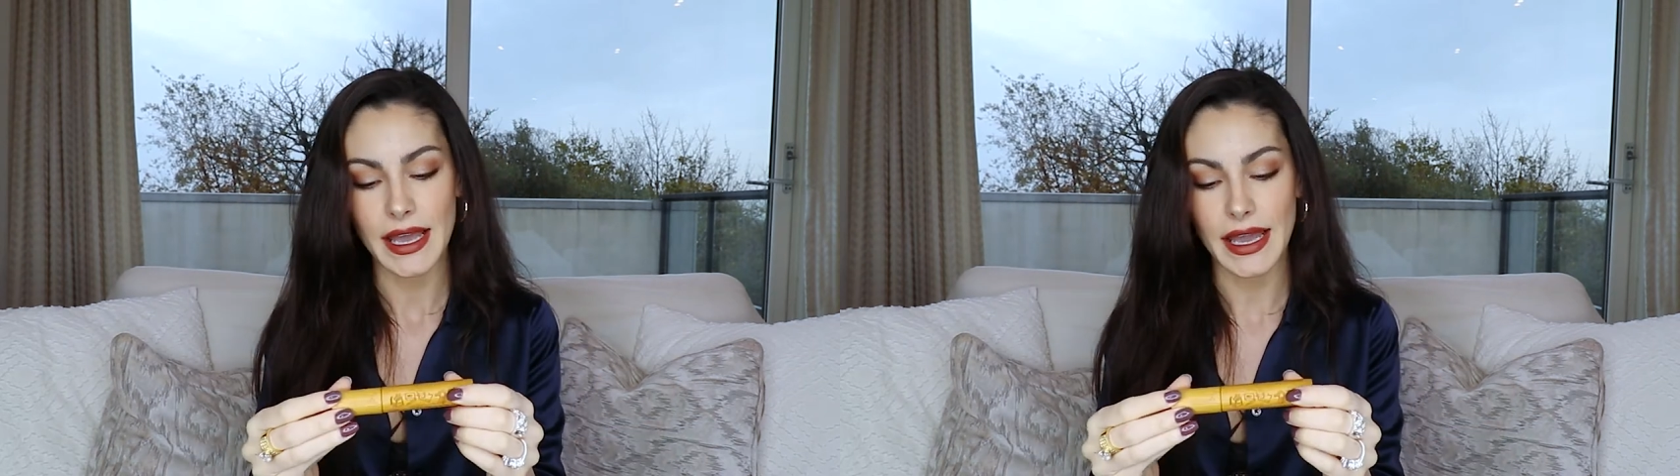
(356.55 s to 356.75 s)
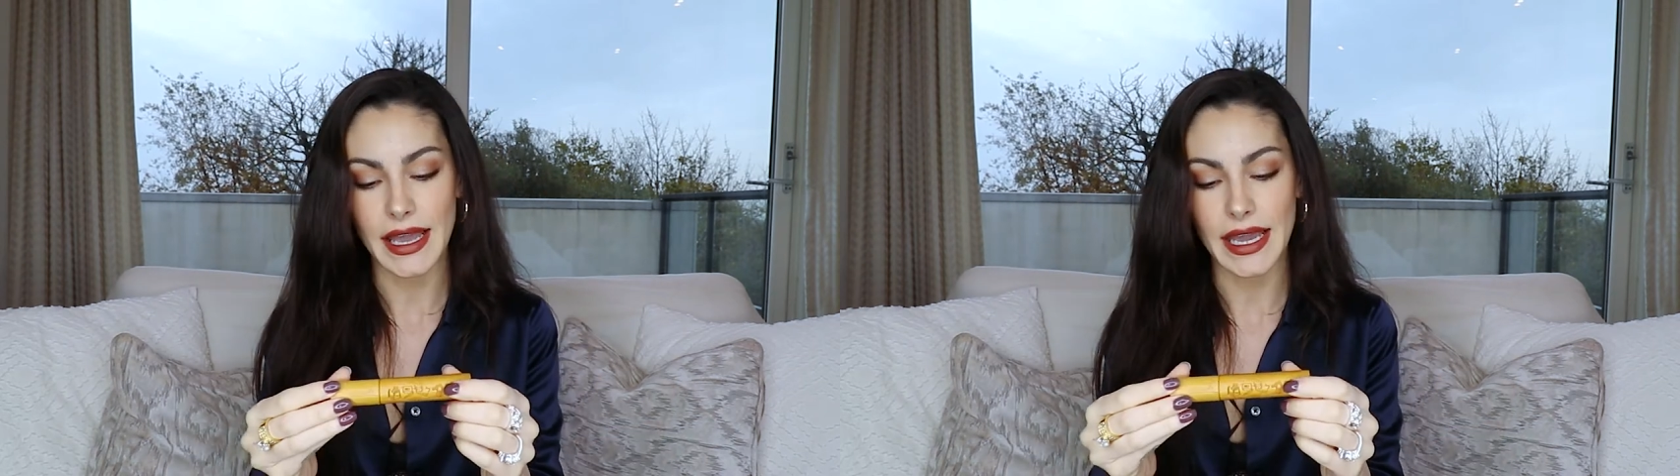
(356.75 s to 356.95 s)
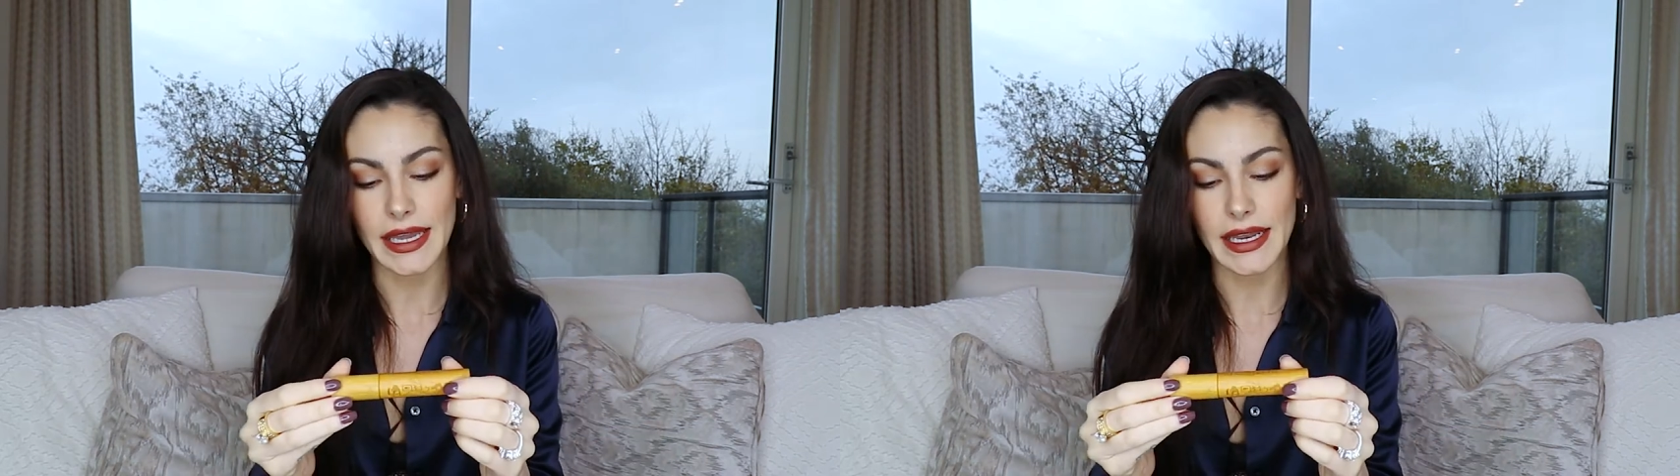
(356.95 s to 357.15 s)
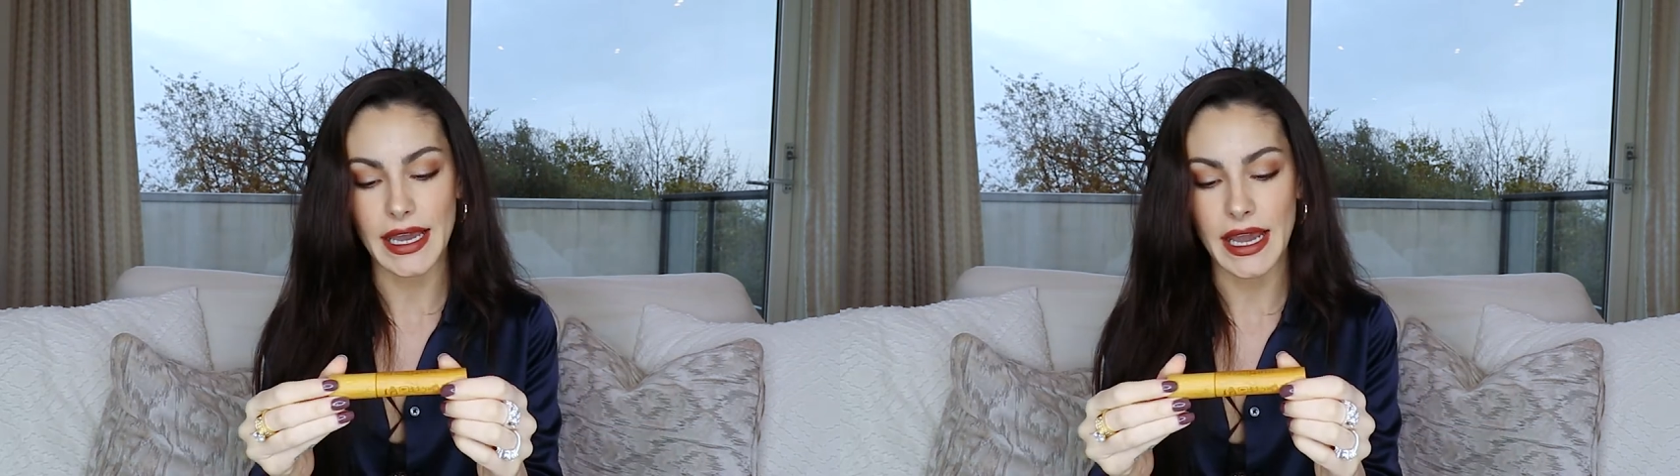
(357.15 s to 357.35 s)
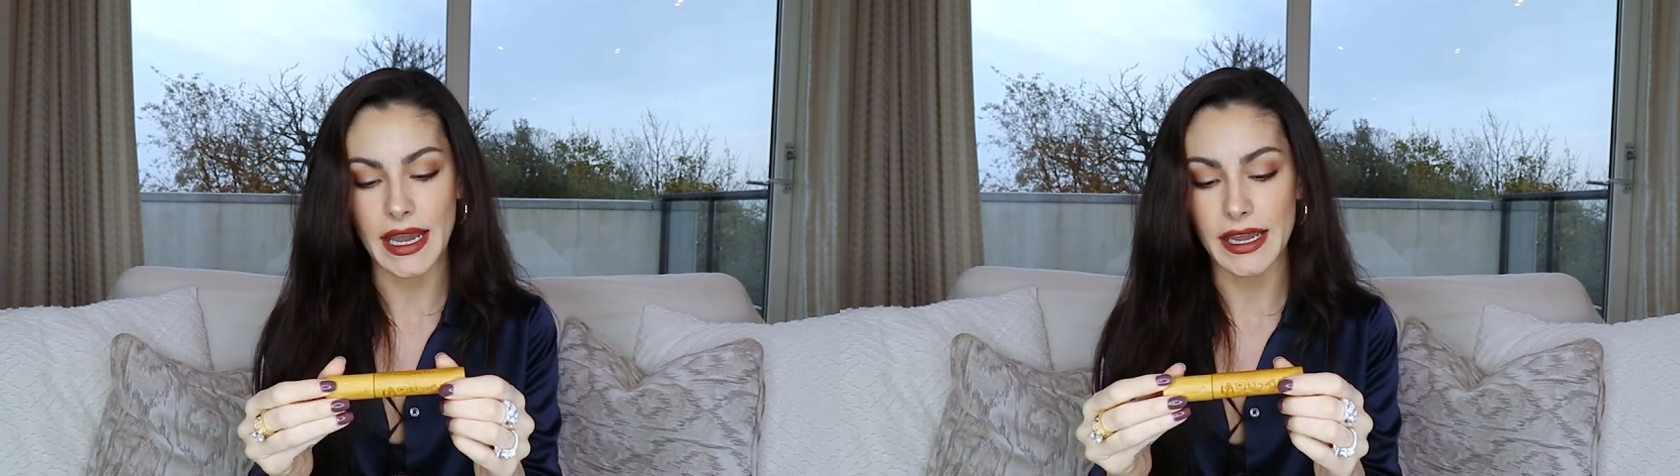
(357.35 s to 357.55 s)
And
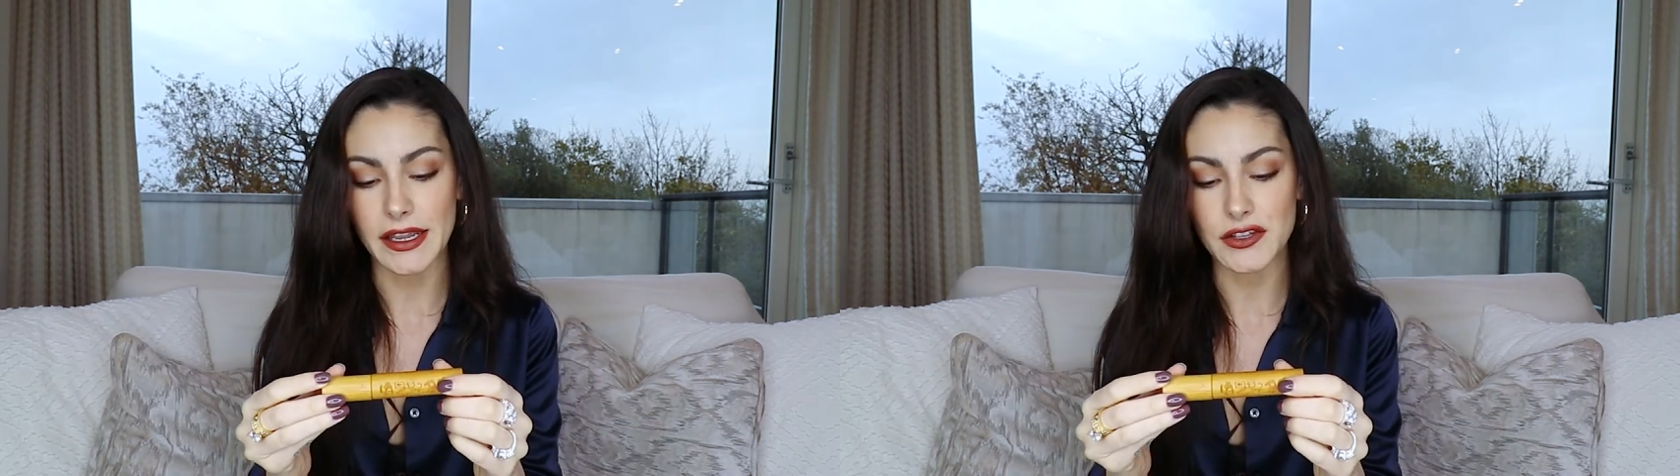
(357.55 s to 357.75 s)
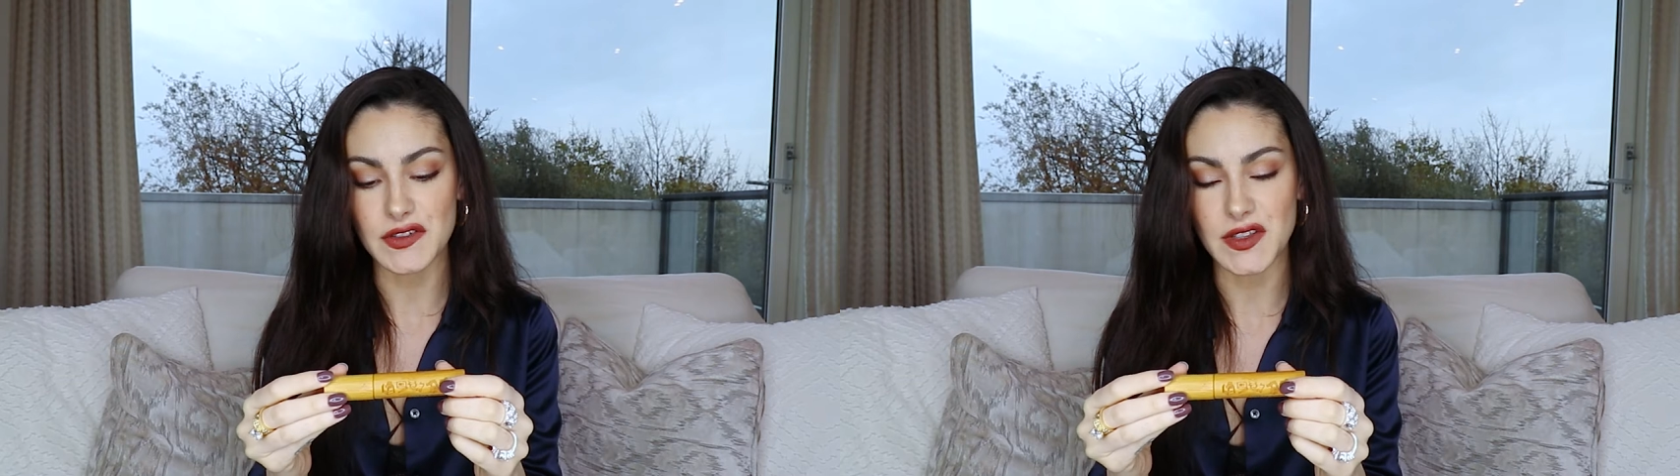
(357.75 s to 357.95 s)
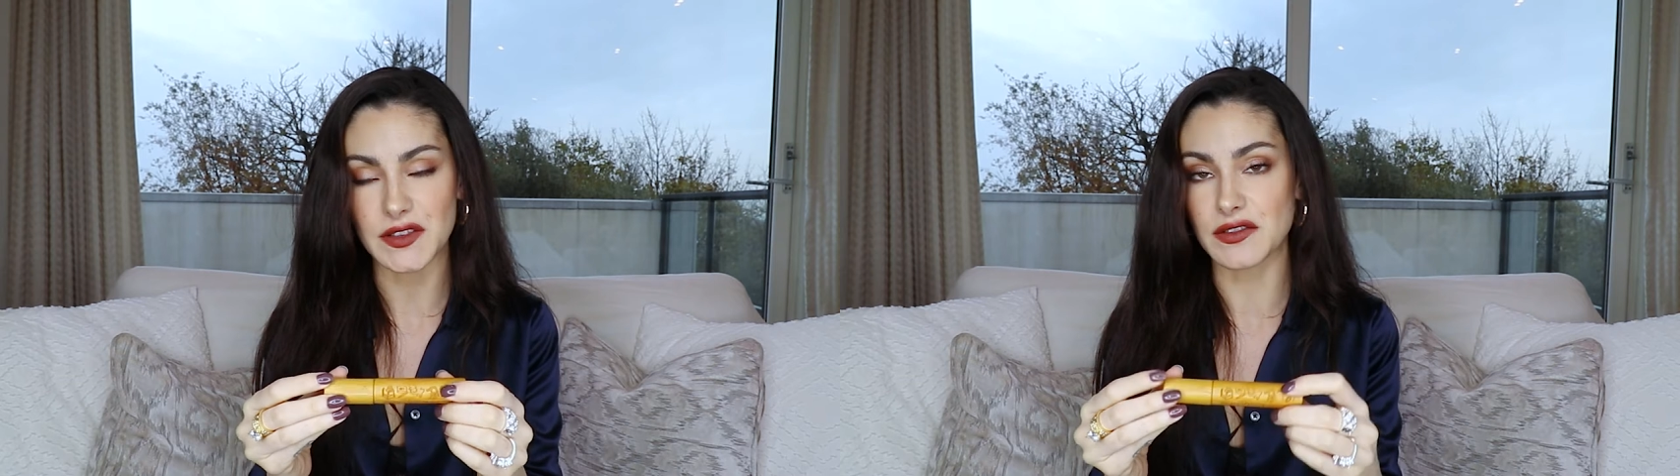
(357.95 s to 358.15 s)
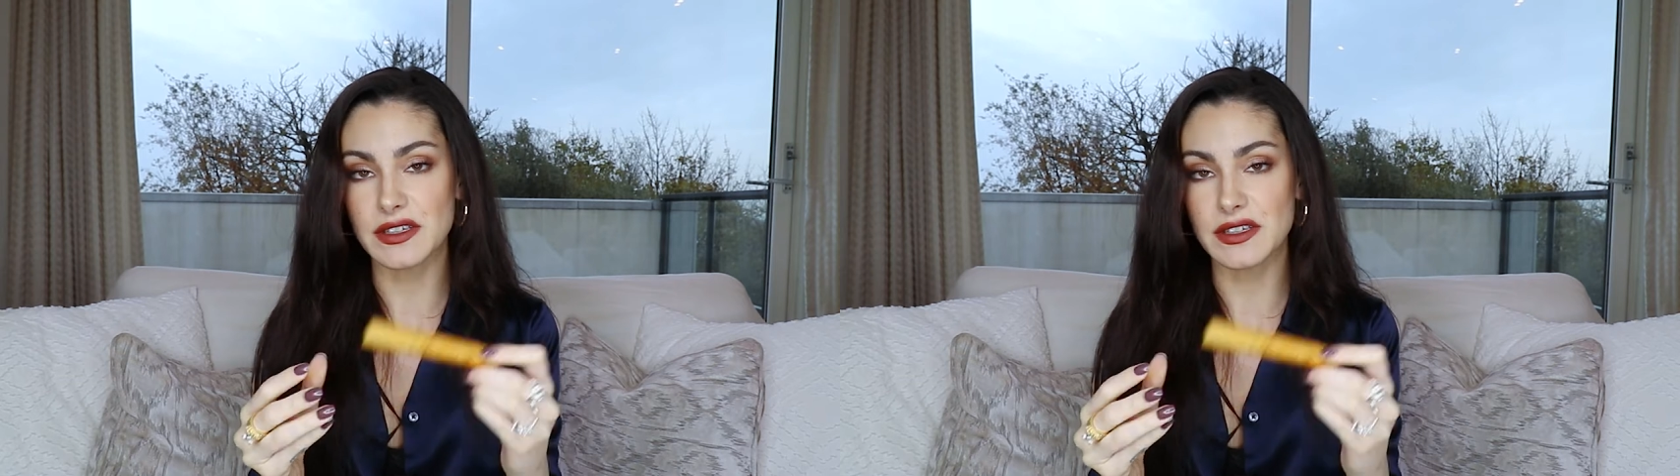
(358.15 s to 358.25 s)
I just think that